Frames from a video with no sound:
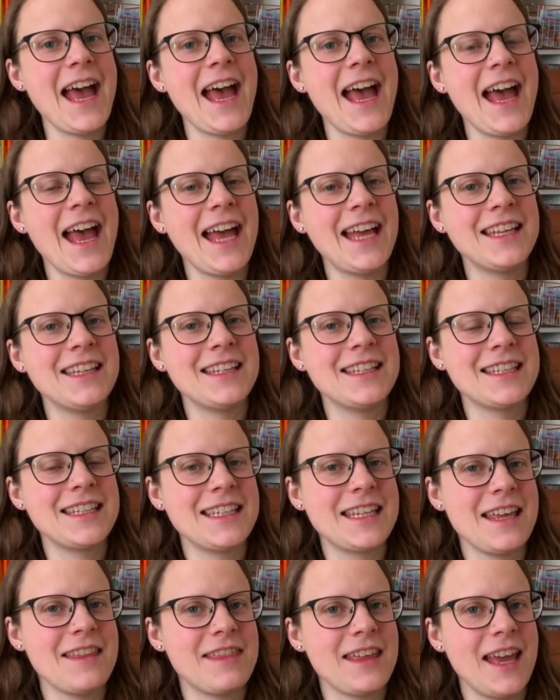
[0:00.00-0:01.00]

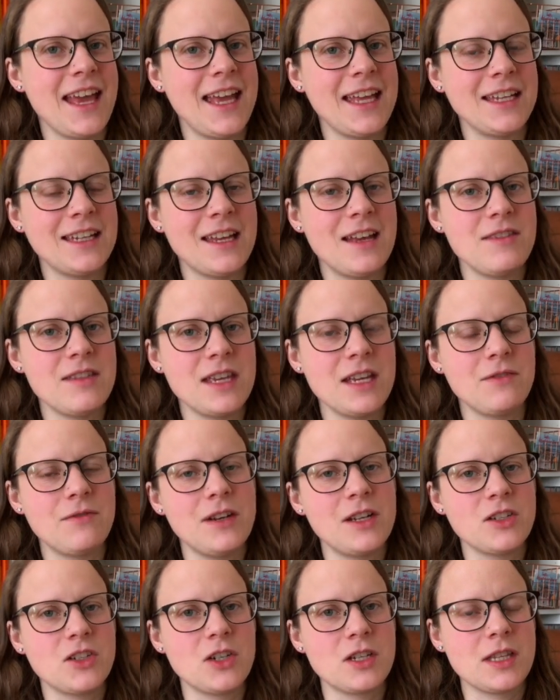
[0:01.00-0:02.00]
and then the
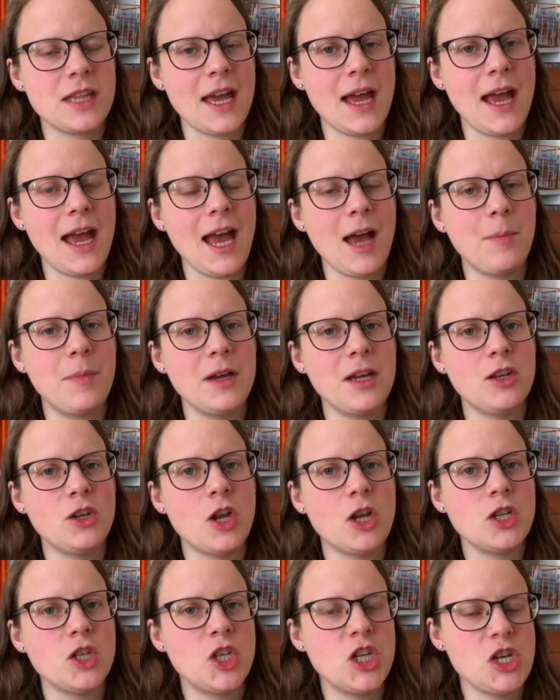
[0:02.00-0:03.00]
adventures that
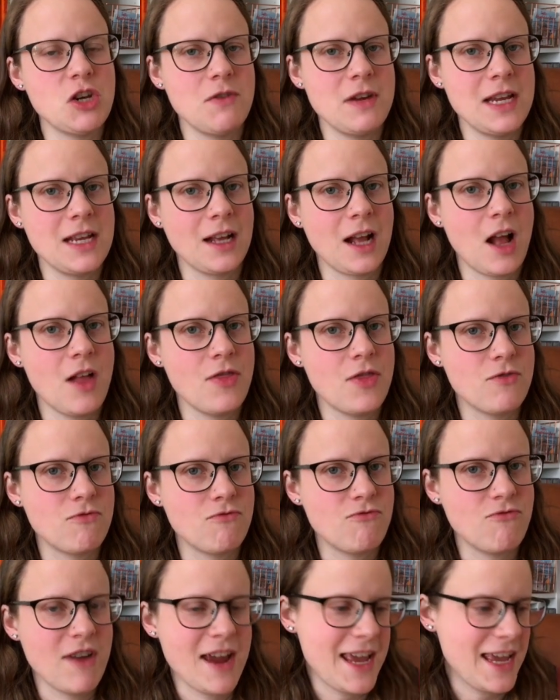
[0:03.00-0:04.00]
happen during the
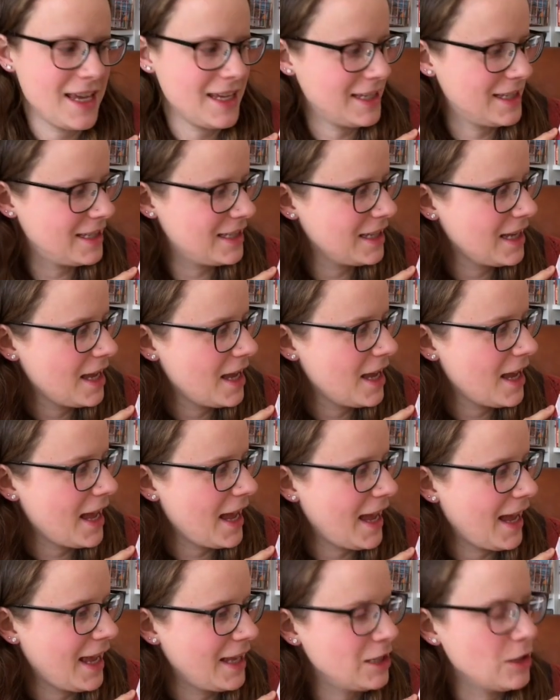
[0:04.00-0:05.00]
race.
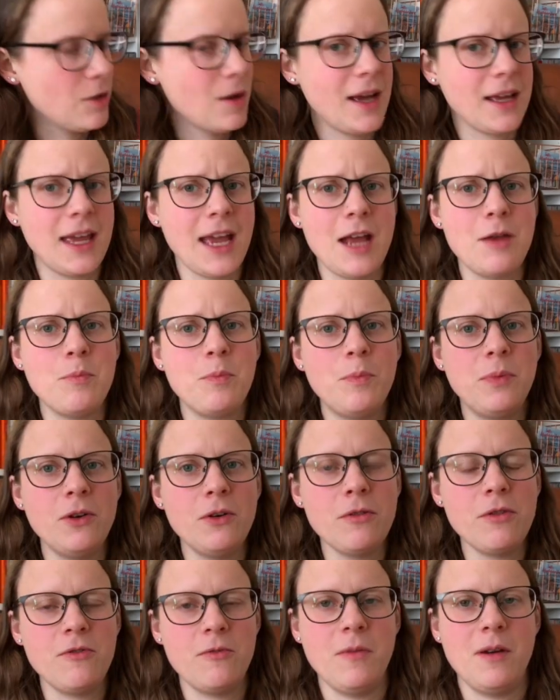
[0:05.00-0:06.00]
And again,
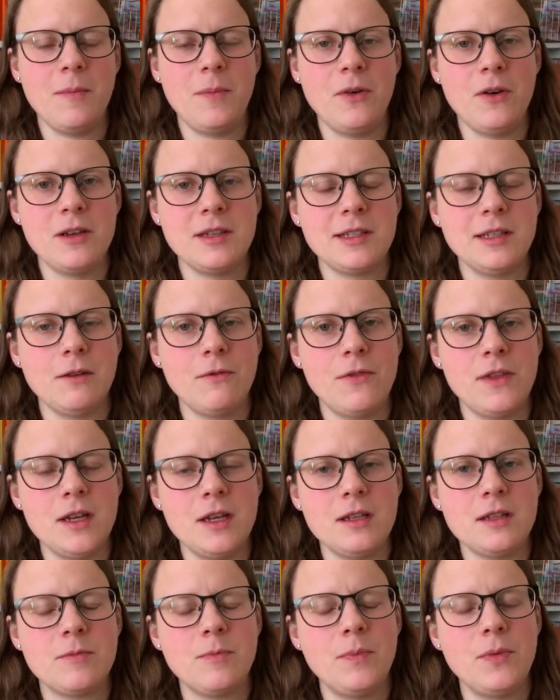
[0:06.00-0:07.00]
both of my boys love
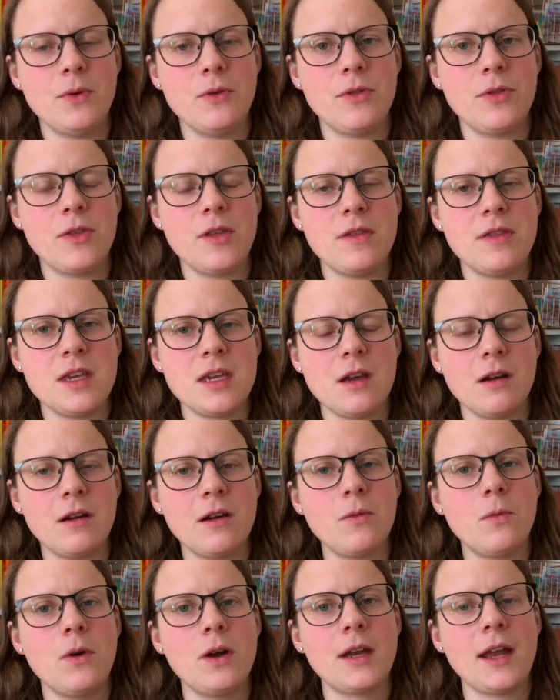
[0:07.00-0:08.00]
this, both the
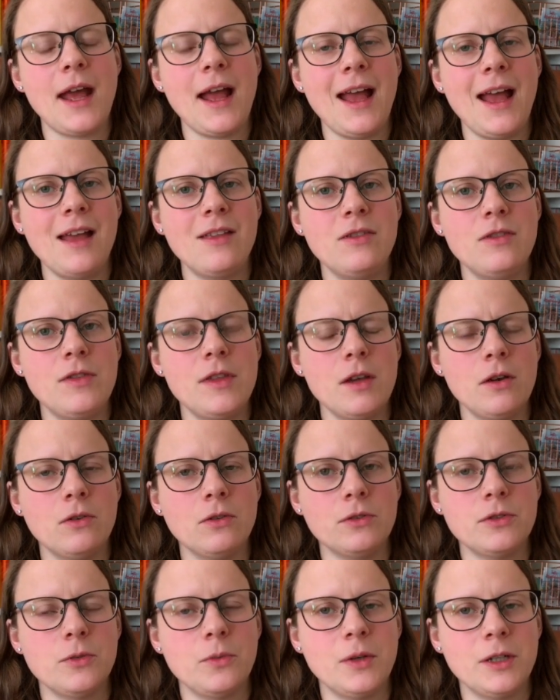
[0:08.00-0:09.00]
younger one and the
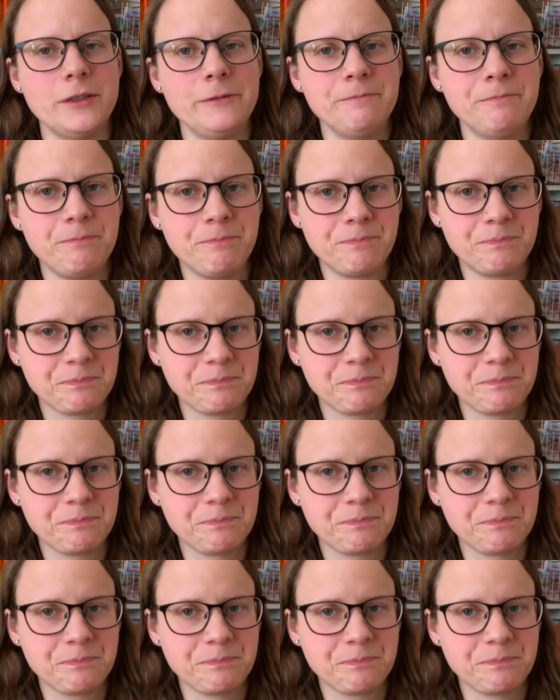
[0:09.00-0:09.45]
older one.